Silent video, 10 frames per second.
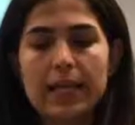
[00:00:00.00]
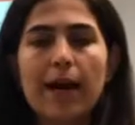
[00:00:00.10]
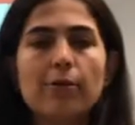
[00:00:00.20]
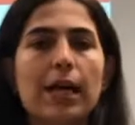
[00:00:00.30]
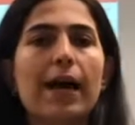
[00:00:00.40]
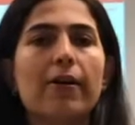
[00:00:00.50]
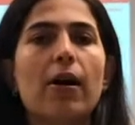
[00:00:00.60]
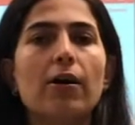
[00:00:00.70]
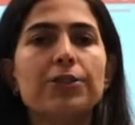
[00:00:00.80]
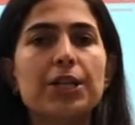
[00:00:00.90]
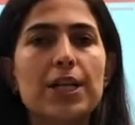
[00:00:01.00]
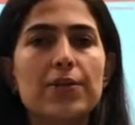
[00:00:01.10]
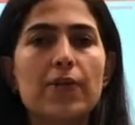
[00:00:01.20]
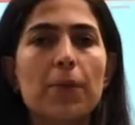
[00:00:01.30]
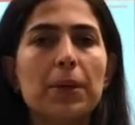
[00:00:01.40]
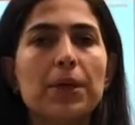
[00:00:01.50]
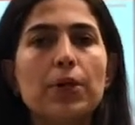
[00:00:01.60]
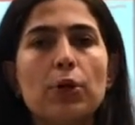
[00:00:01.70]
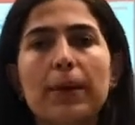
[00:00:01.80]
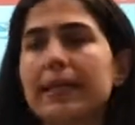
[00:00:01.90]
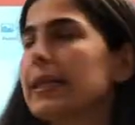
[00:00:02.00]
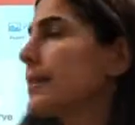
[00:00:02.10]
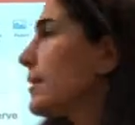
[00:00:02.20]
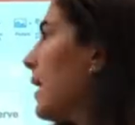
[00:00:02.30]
out our cultures from incubators,